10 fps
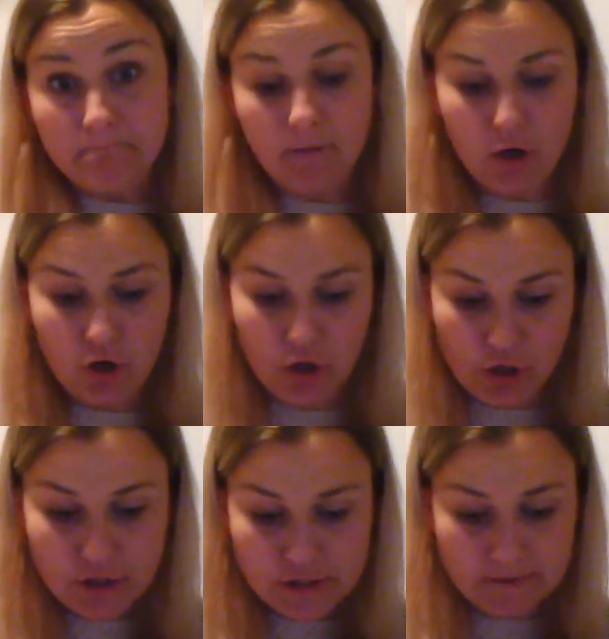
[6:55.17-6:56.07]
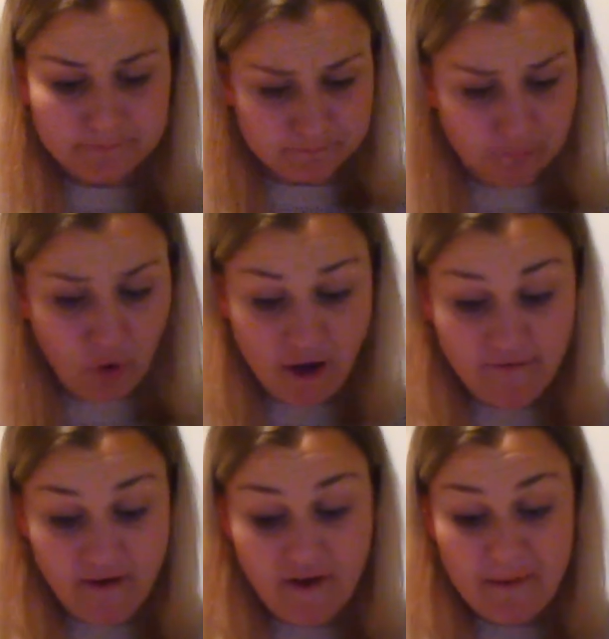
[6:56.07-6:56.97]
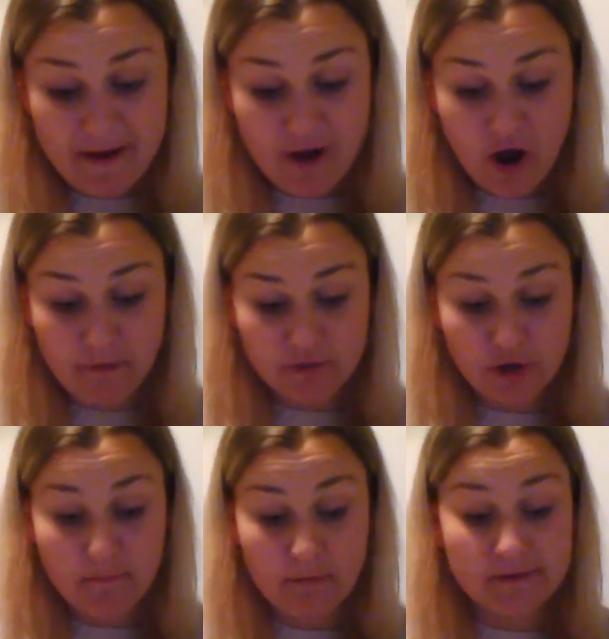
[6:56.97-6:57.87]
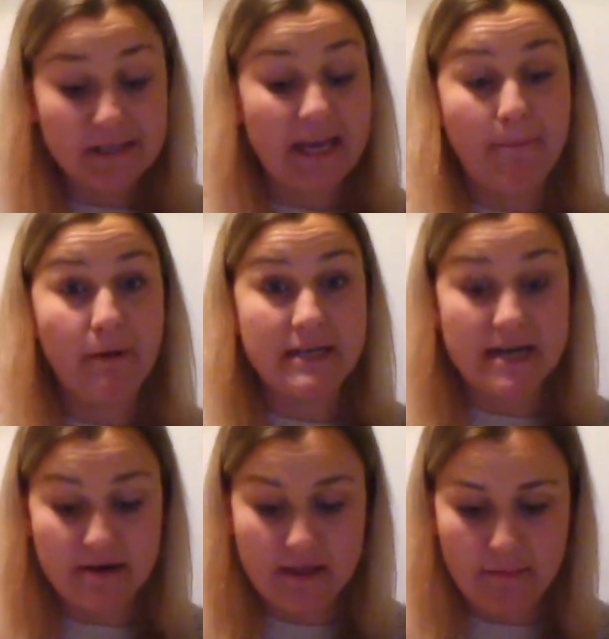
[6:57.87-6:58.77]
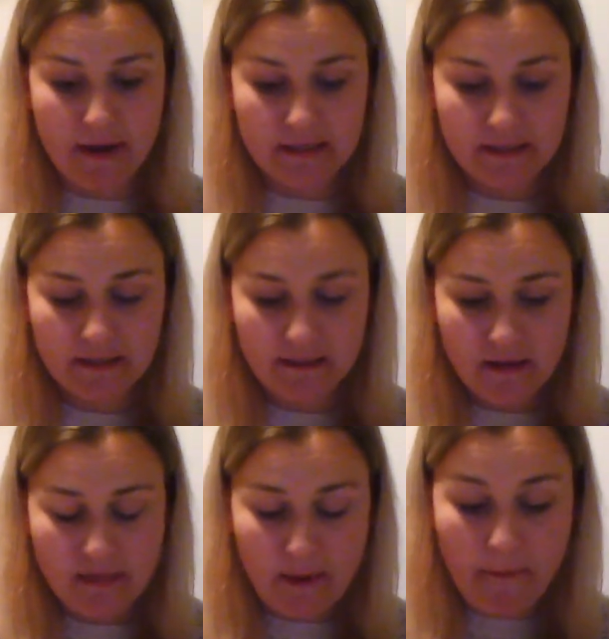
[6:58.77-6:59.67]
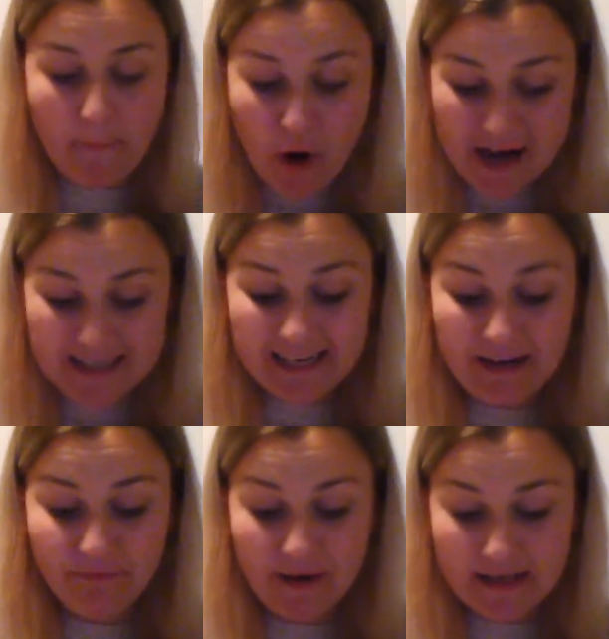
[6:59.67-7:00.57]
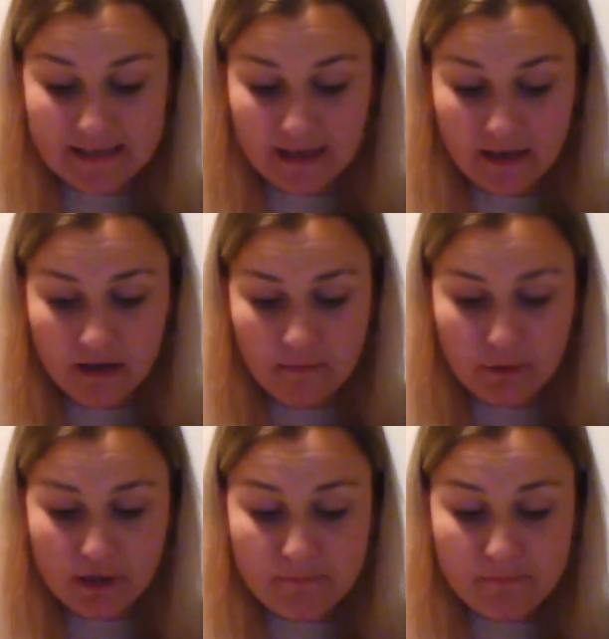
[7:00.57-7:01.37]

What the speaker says: nurse put her very big arms on Mum to keep her down in the bed. They were practically fighting because